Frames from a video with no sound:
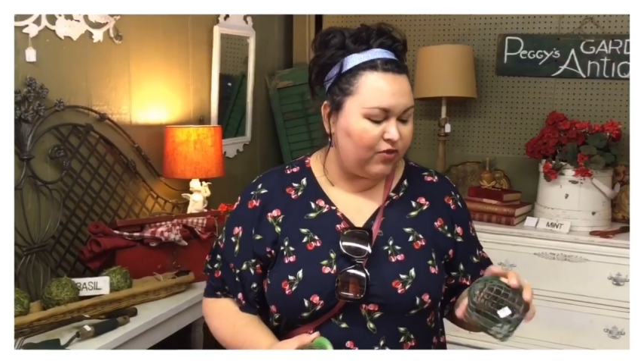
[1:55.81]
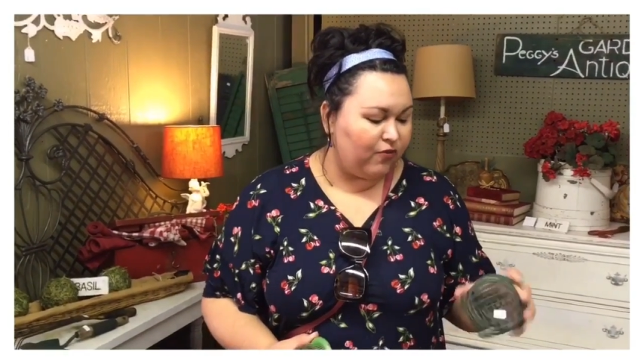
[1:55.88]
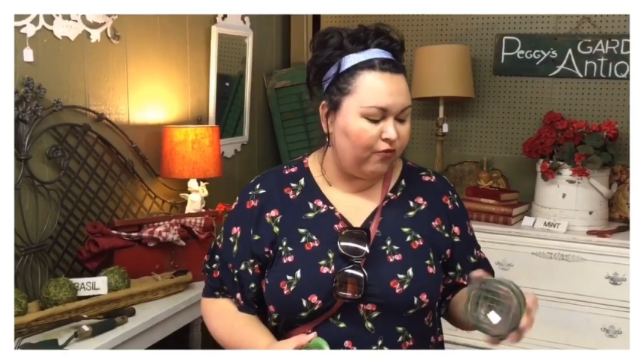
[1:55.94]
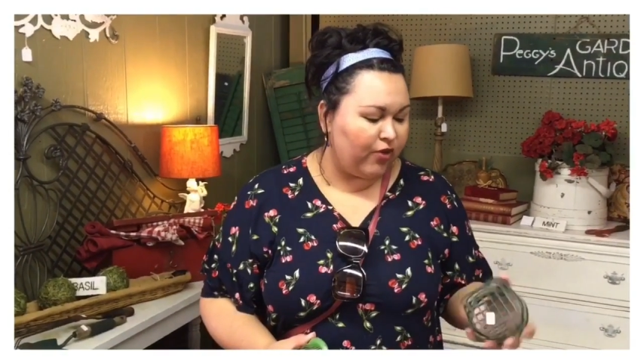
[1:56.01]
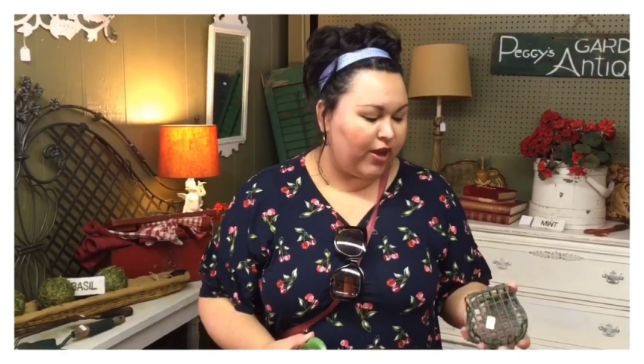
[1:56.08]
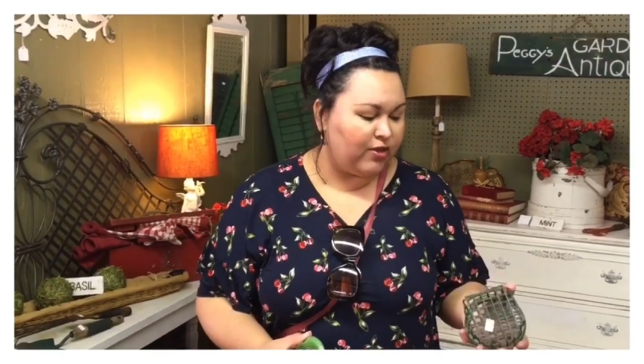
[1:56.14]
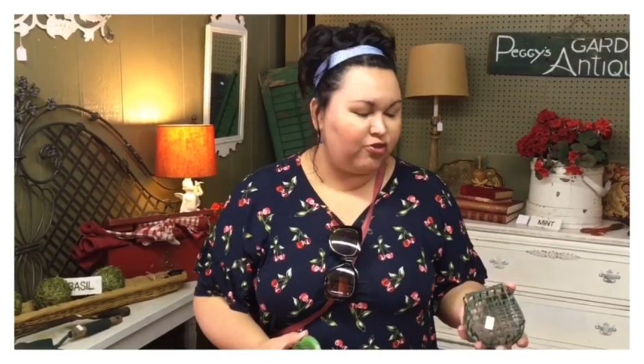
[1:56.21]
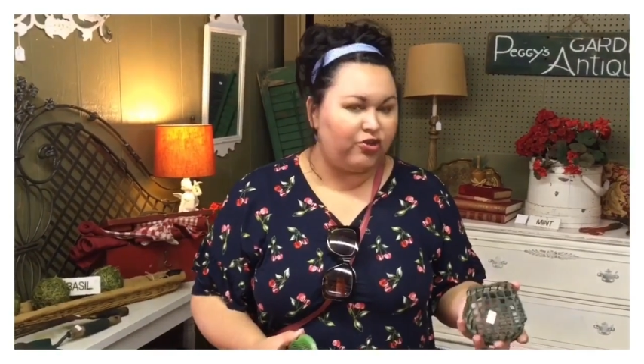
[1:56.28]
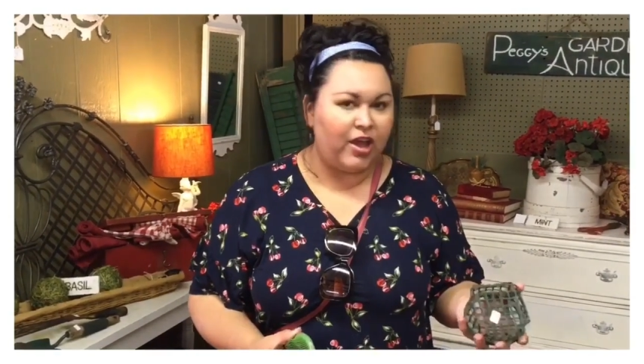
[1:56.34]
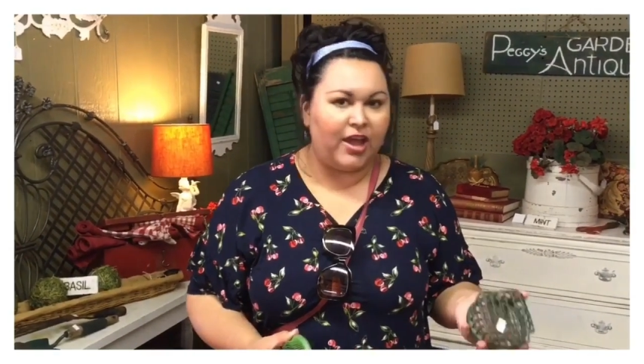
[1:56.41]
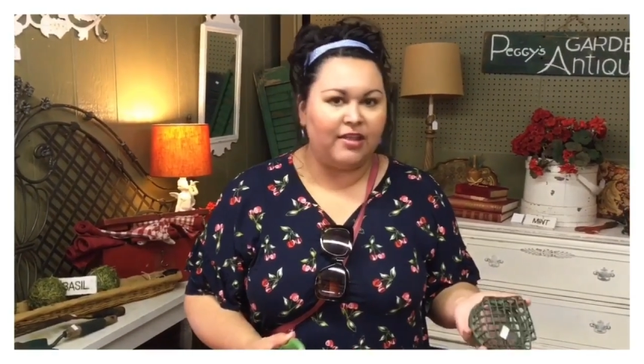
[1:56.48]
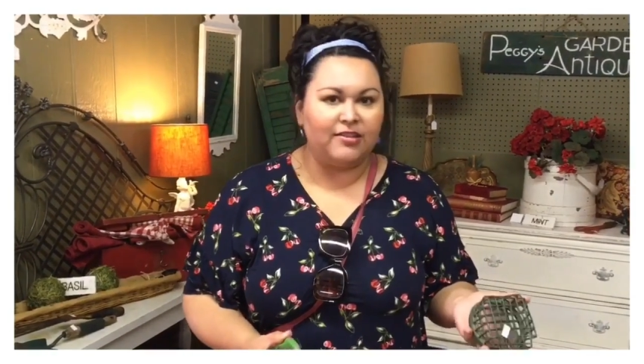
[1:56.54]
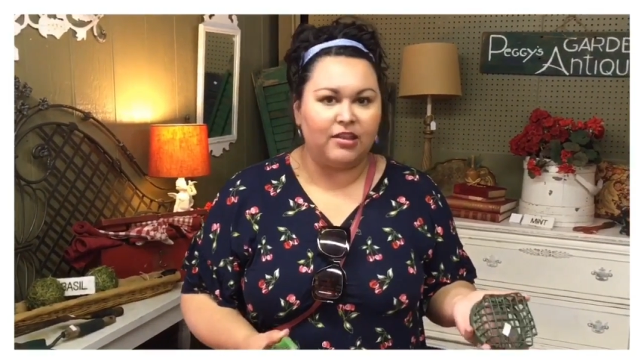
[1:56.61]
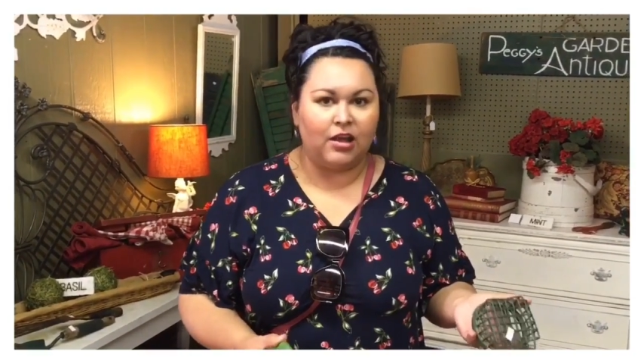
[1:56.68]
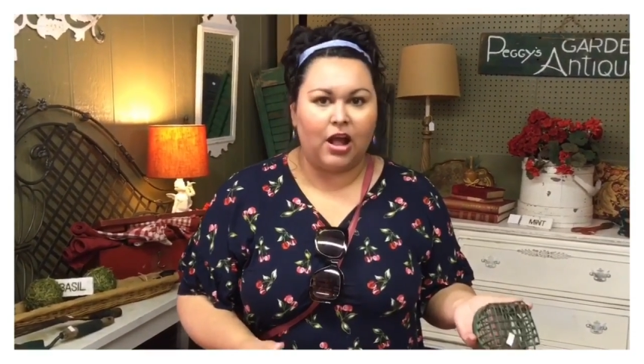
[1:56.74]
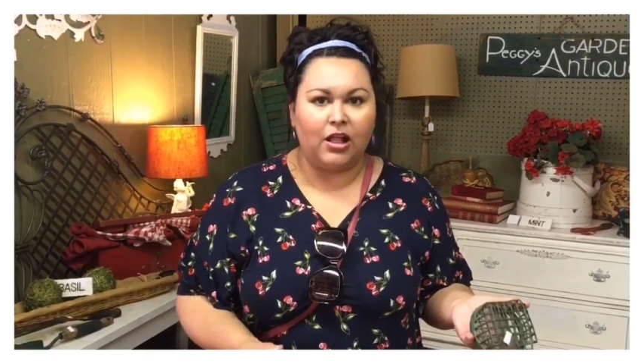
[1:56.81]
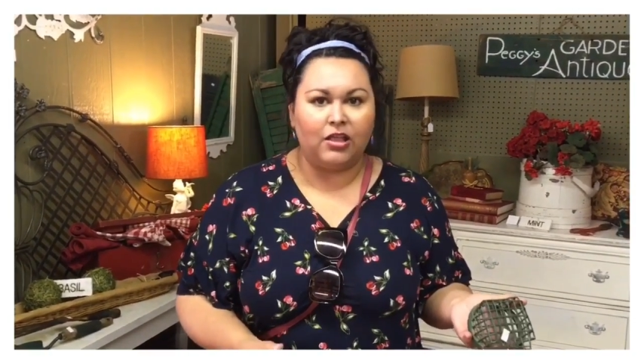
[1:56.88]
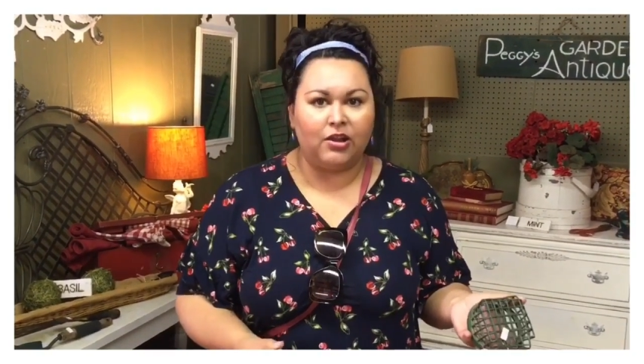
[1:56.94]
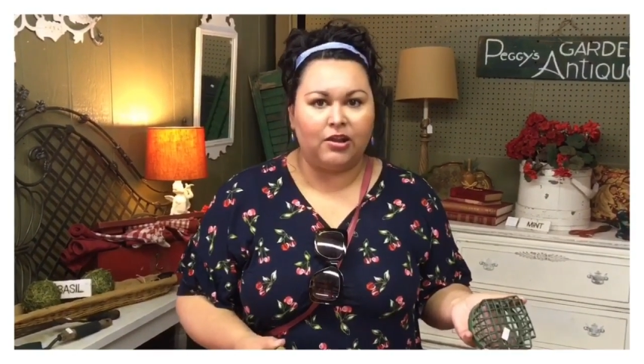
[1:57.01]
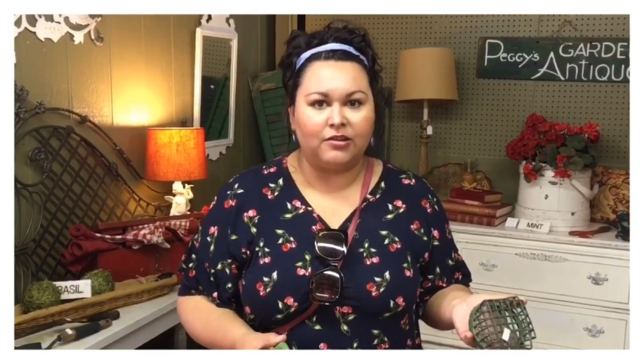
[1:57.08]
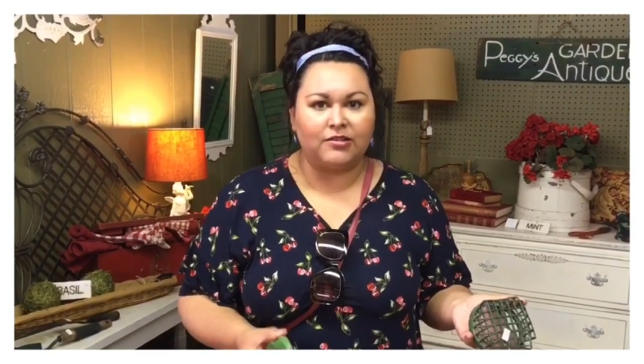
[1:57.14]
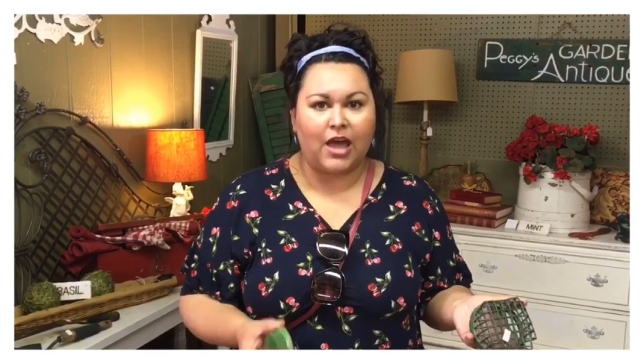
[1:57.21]
different shades and
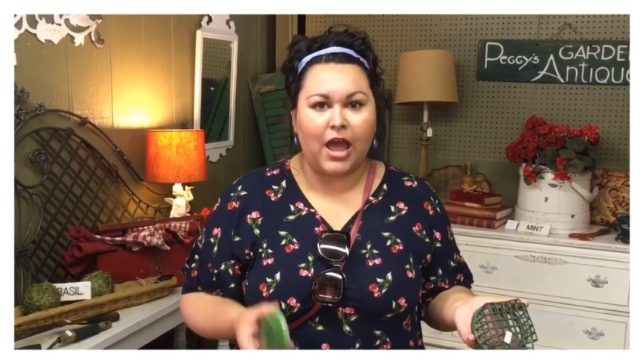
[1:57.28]
colors.